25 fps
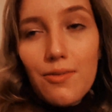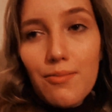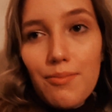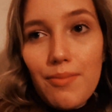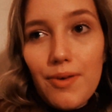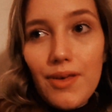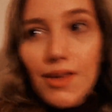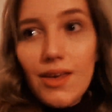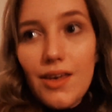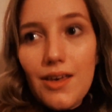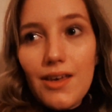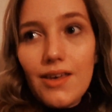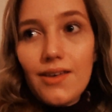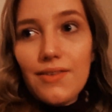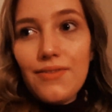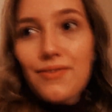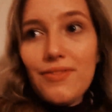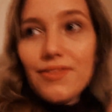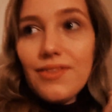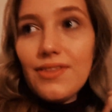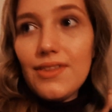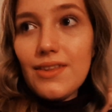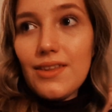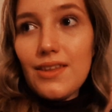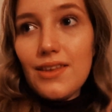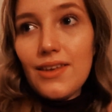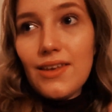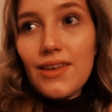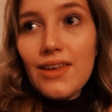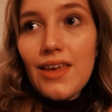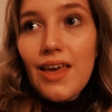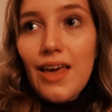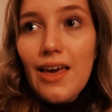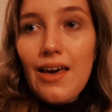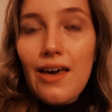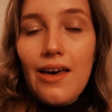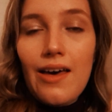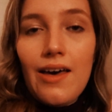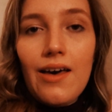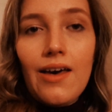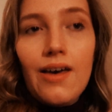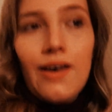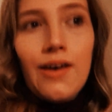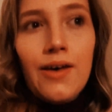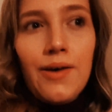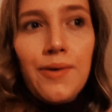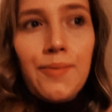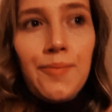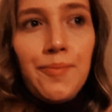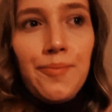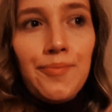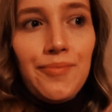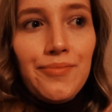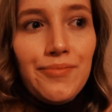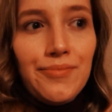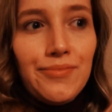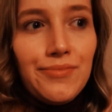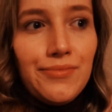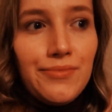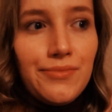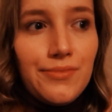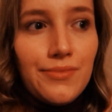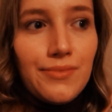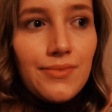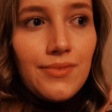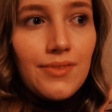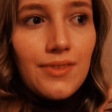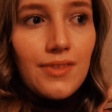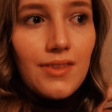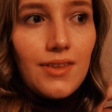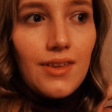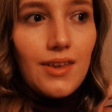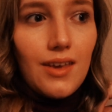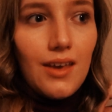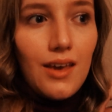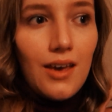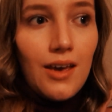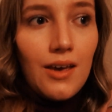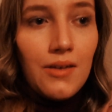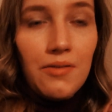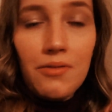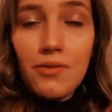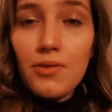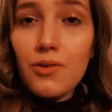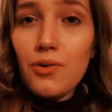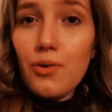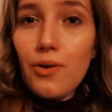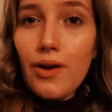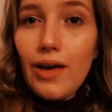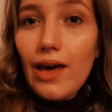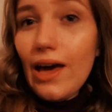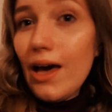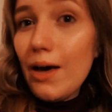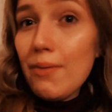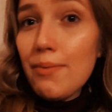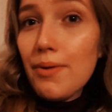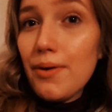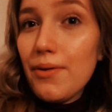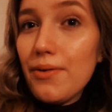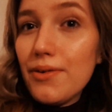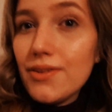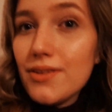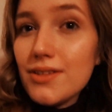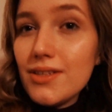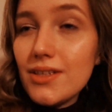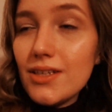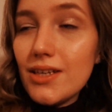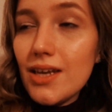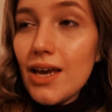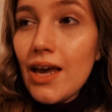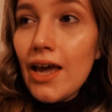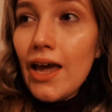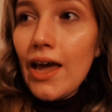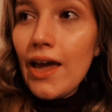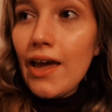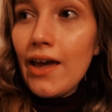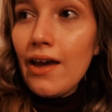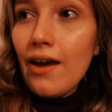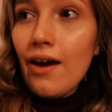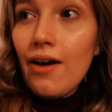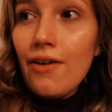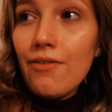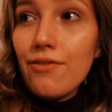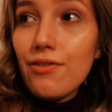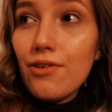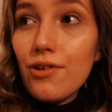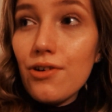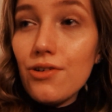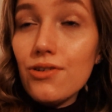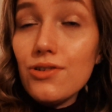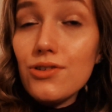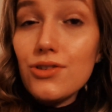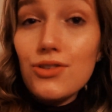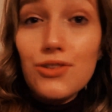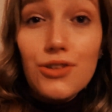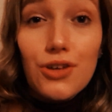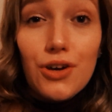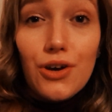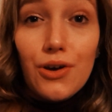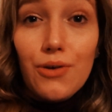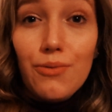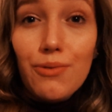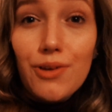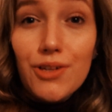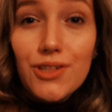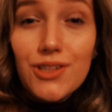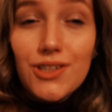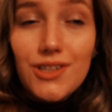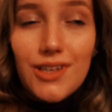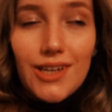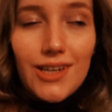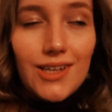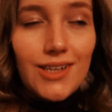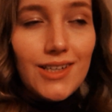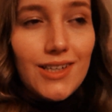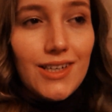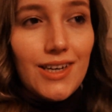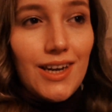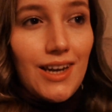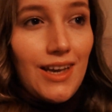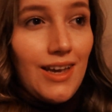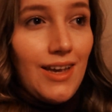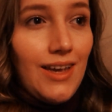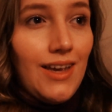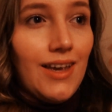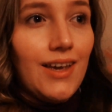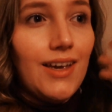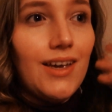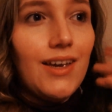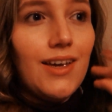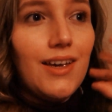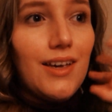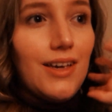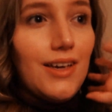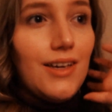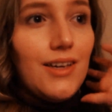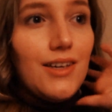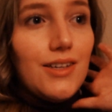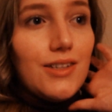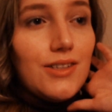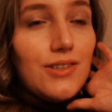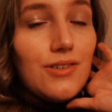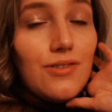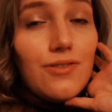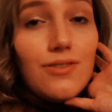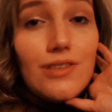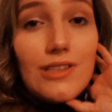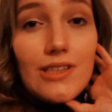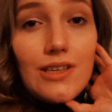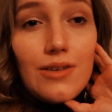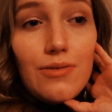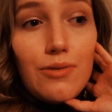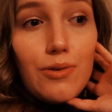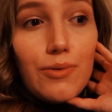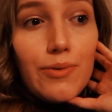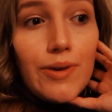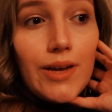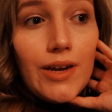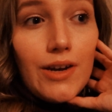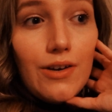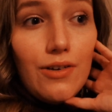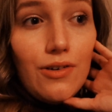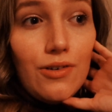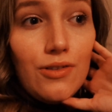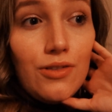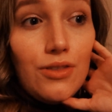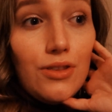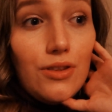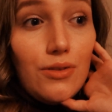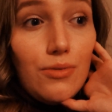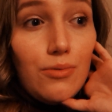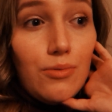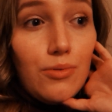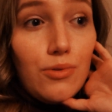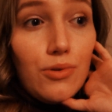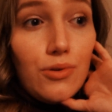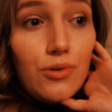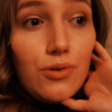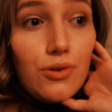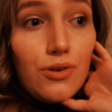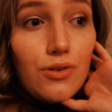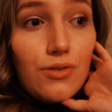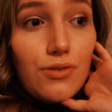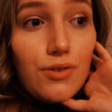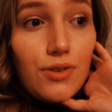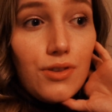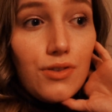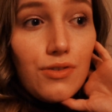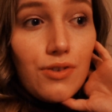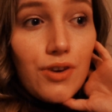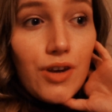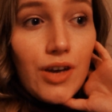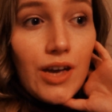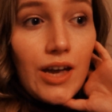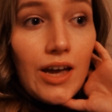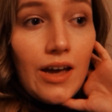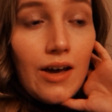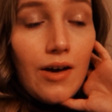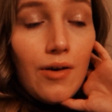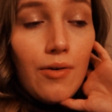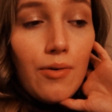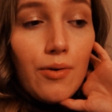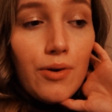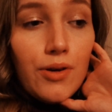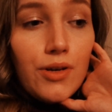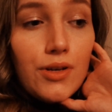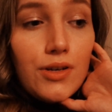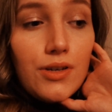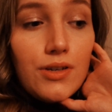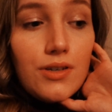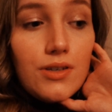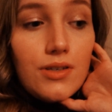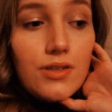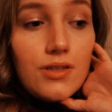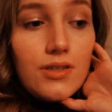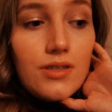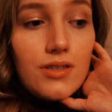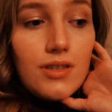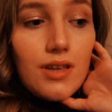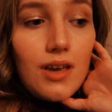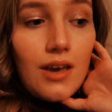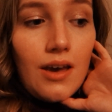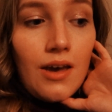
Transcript: But yeah, I'm quite happy with today. I've got so much done today. So obviously we went on the walk for 3 hours.